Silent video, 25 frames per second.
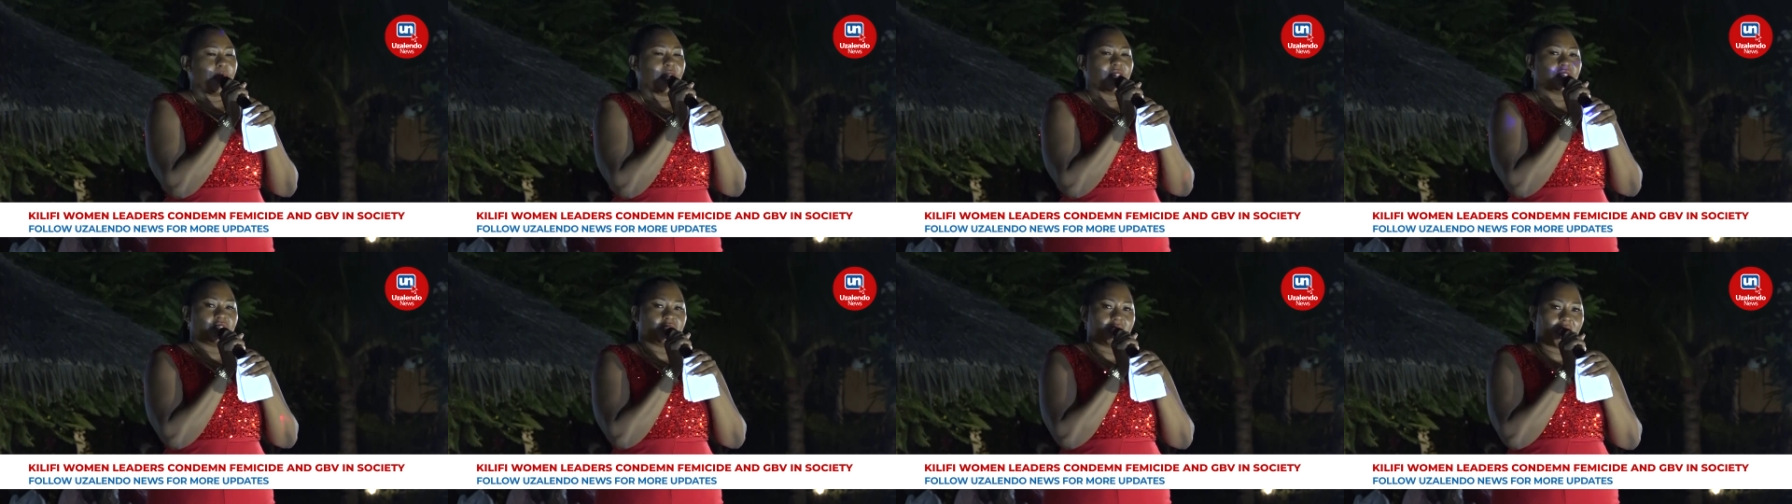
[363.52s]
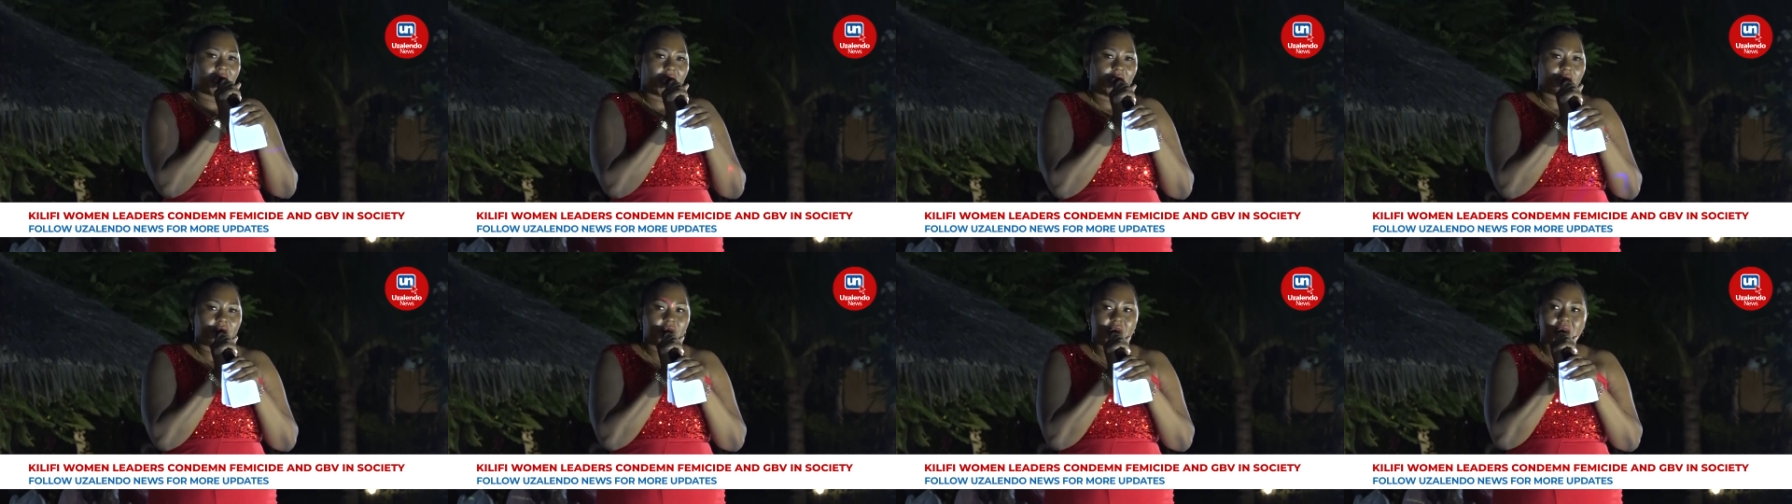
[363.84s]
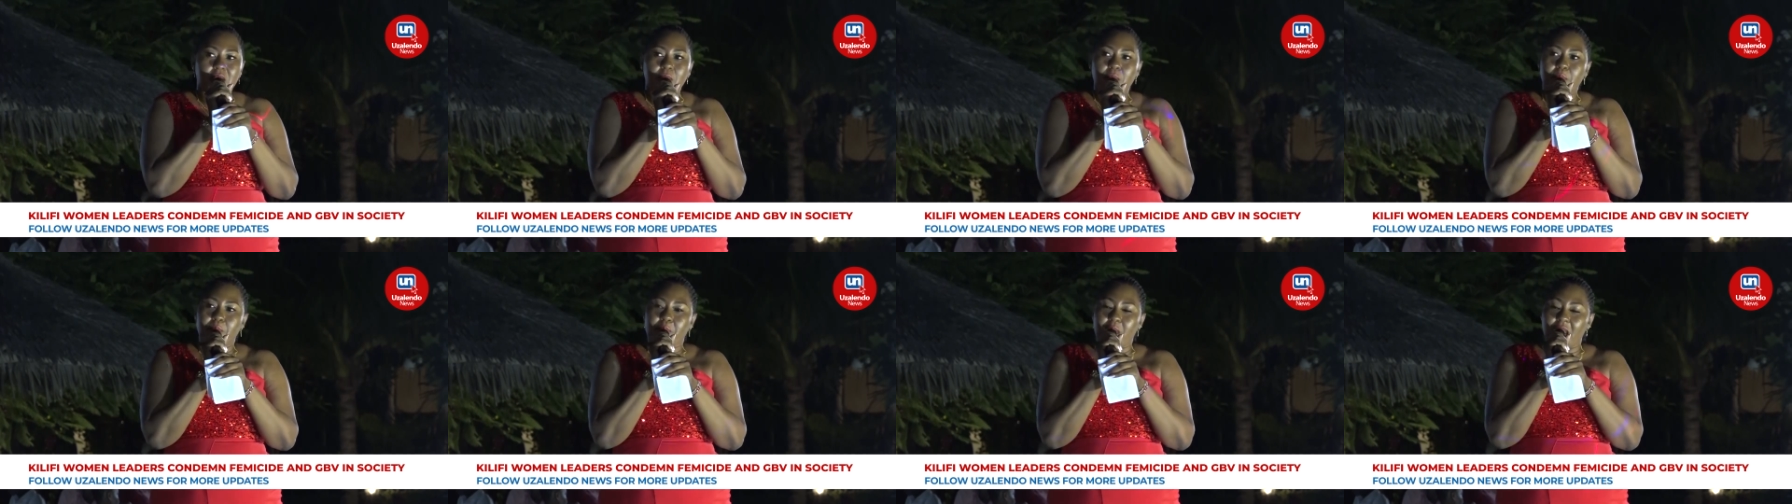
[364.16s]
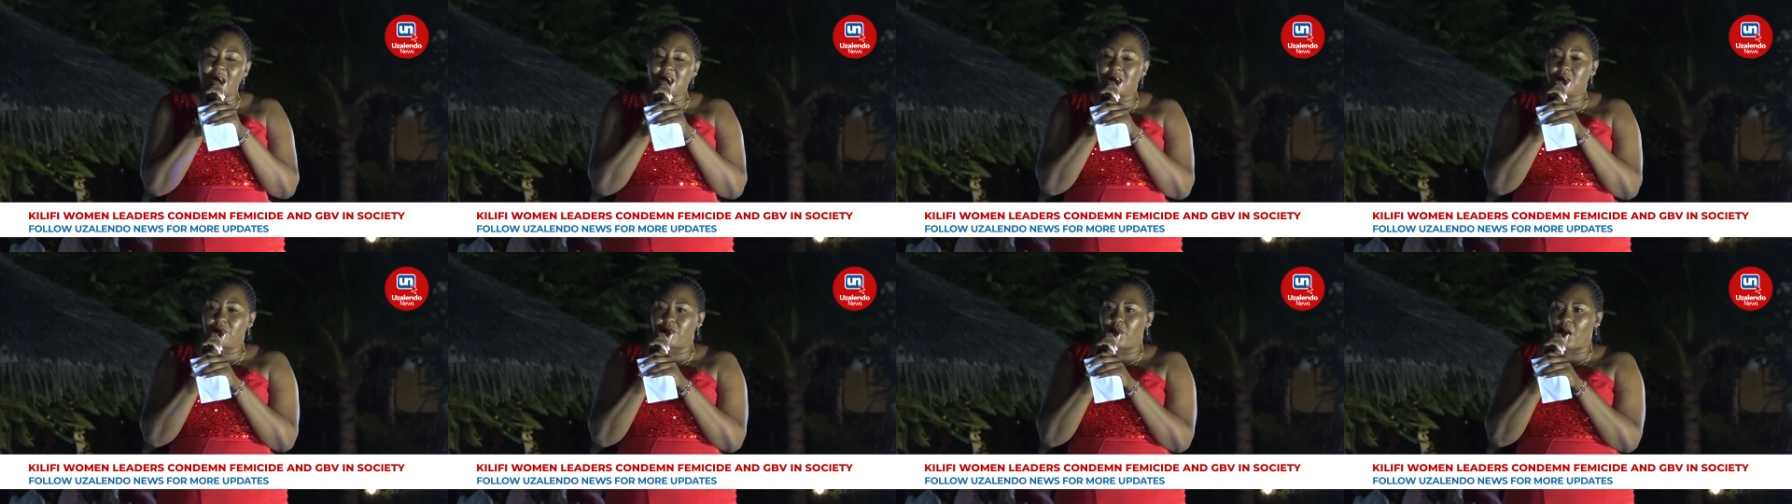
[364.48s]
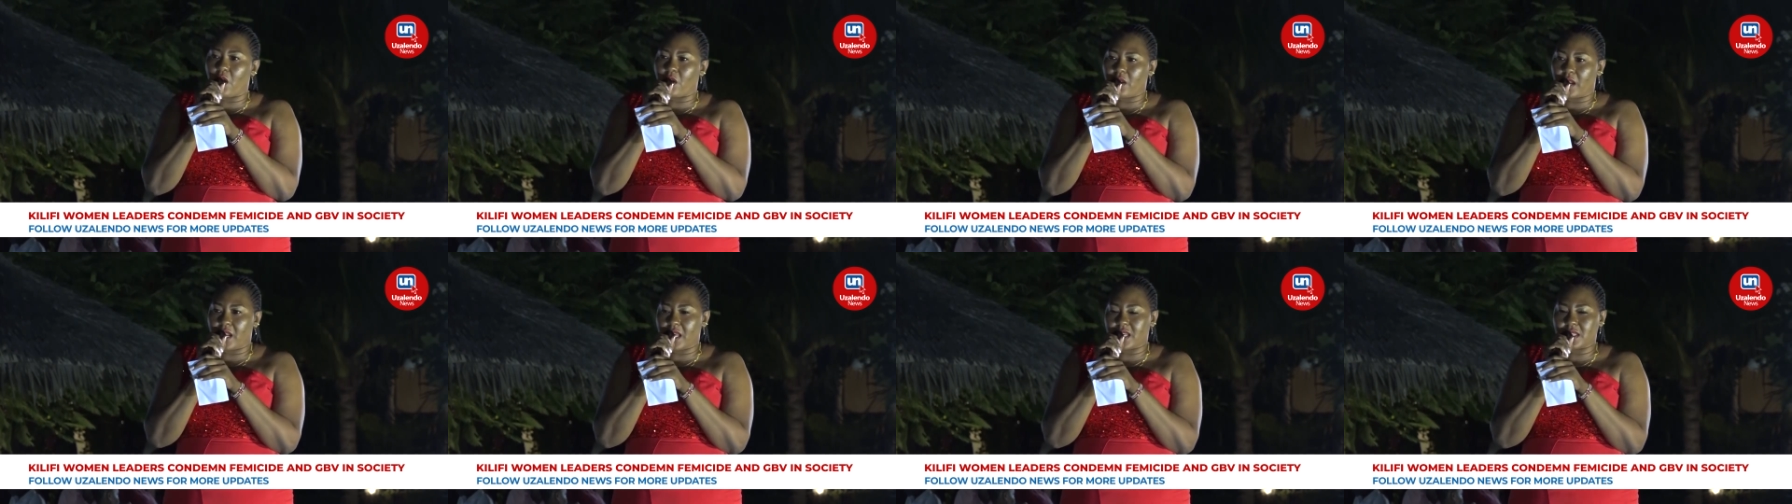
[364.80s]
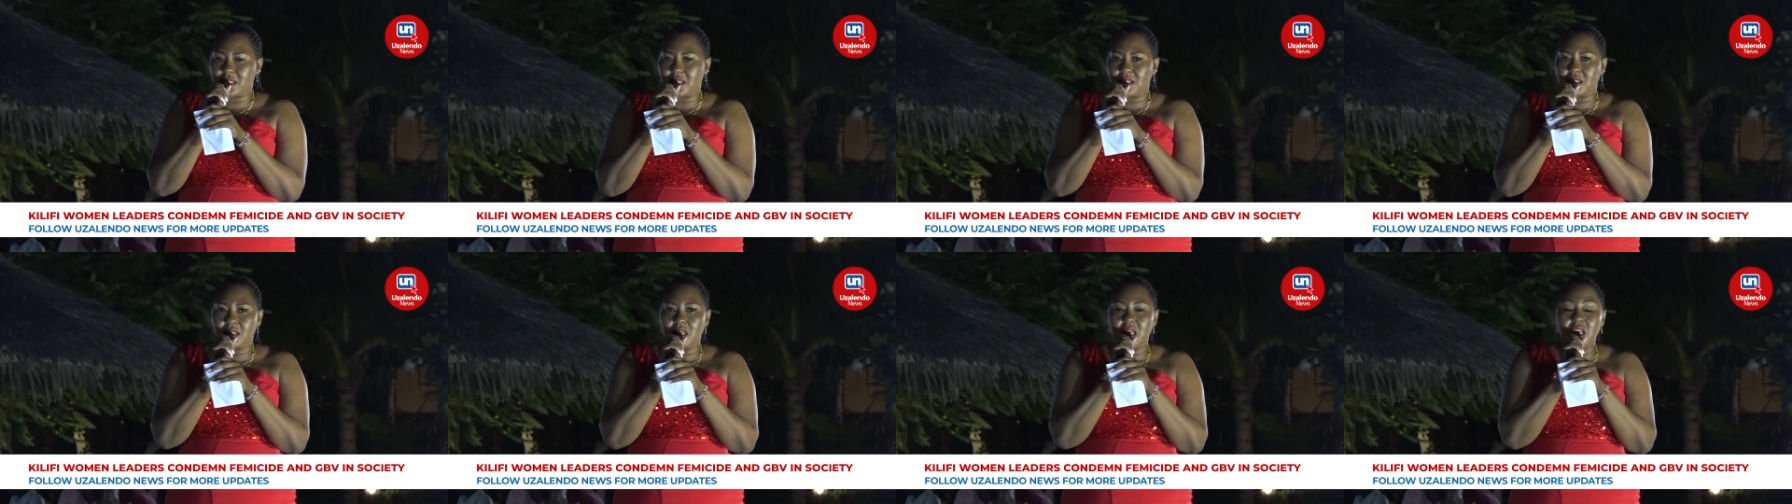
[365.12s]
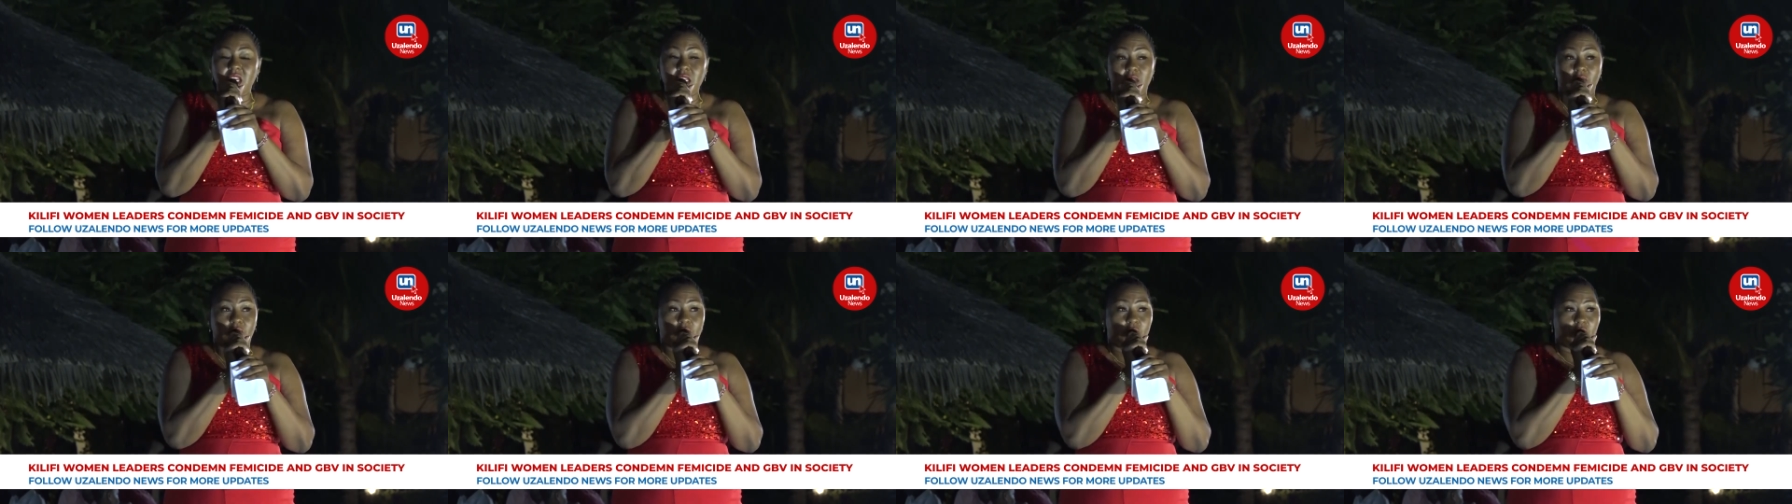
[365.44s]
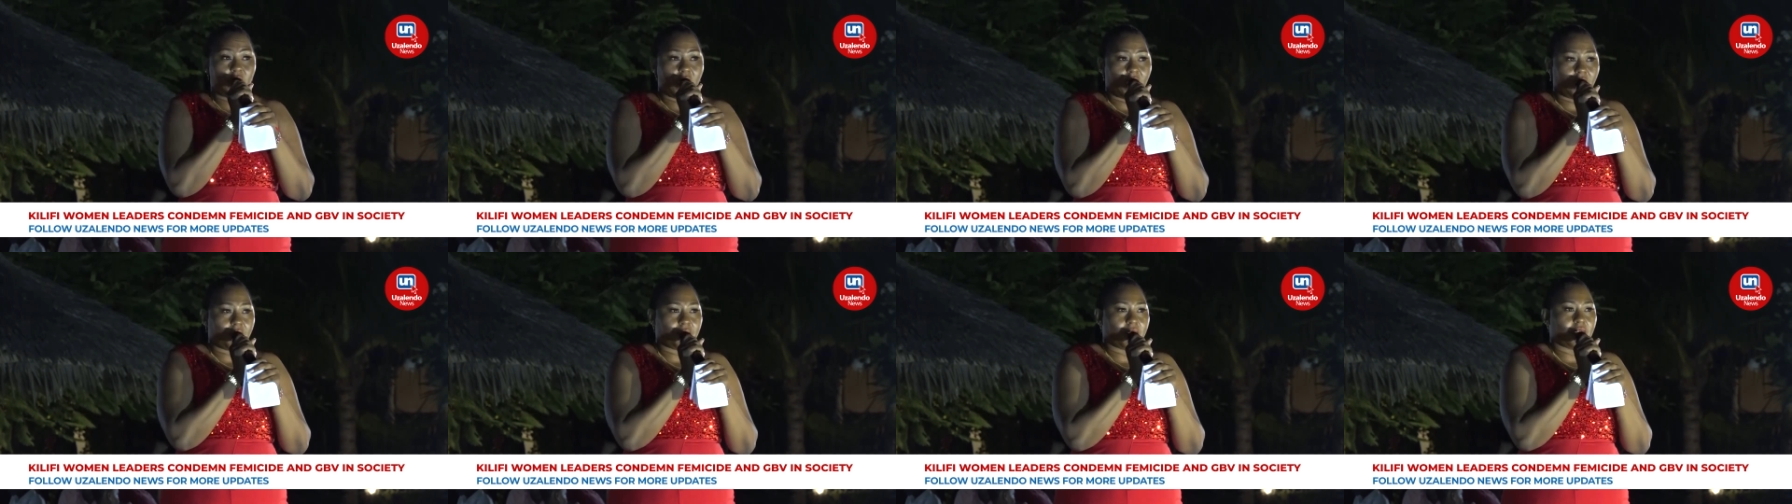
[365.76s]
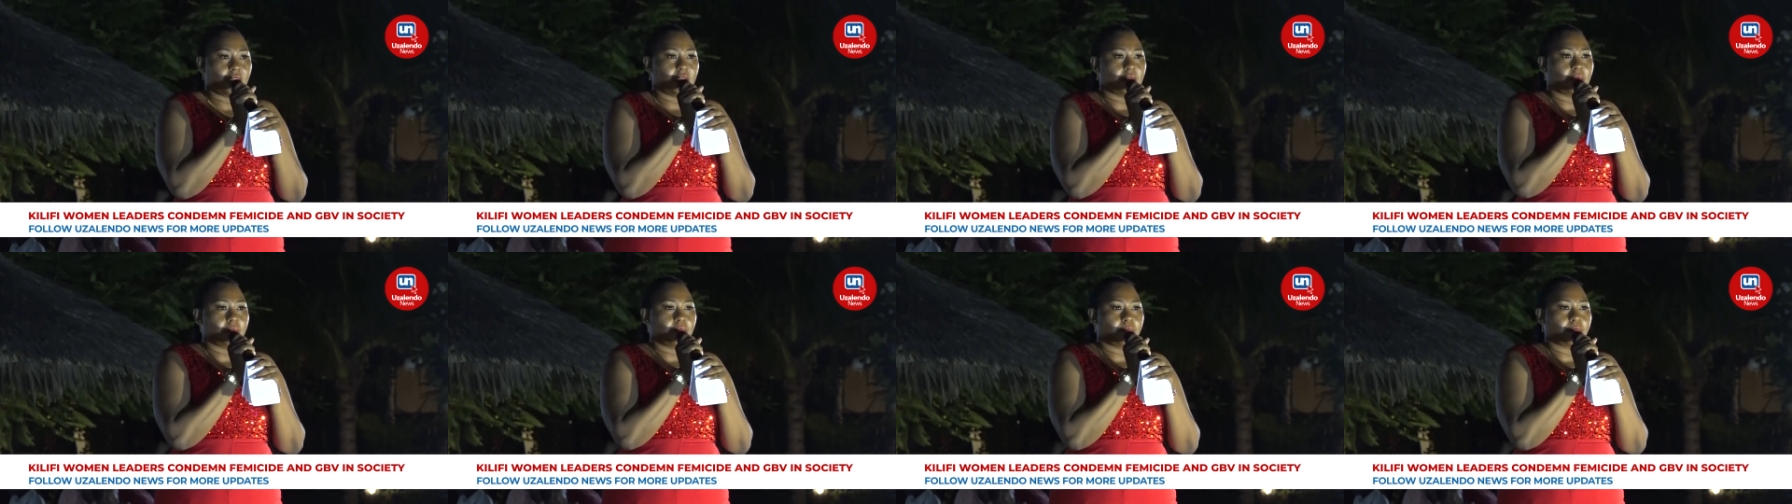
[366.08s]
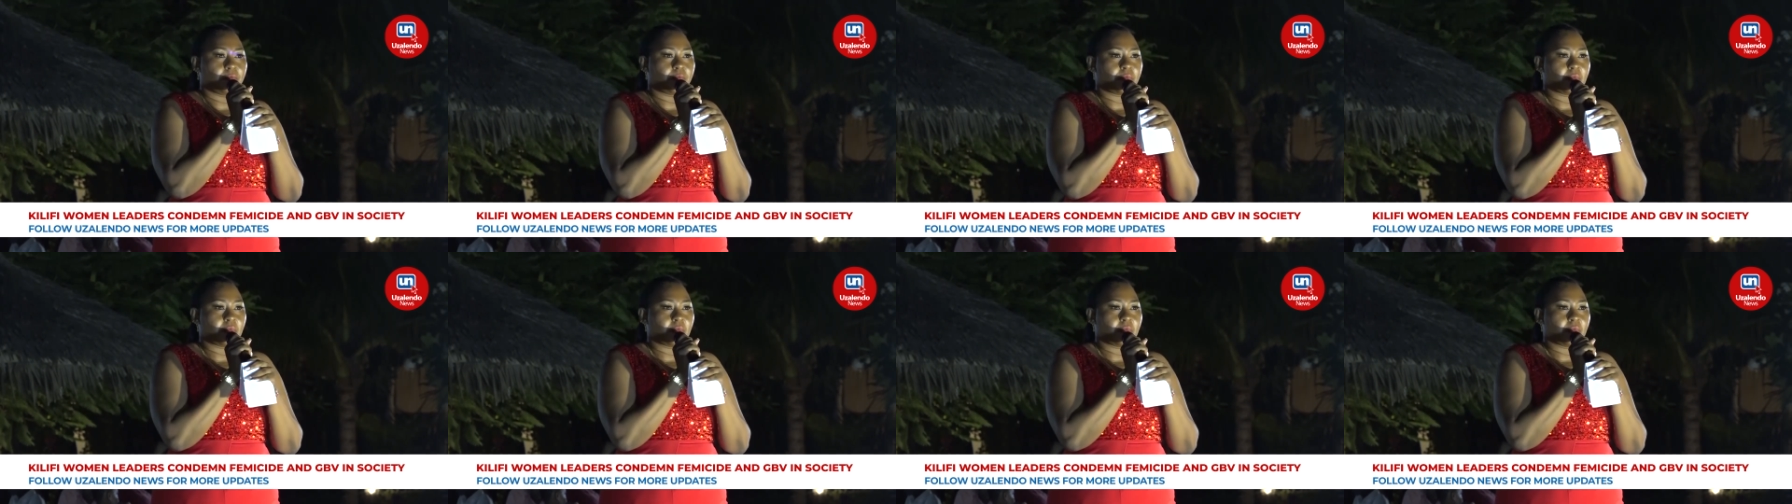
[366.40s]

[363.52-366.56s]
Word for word: But gender-based violence is very,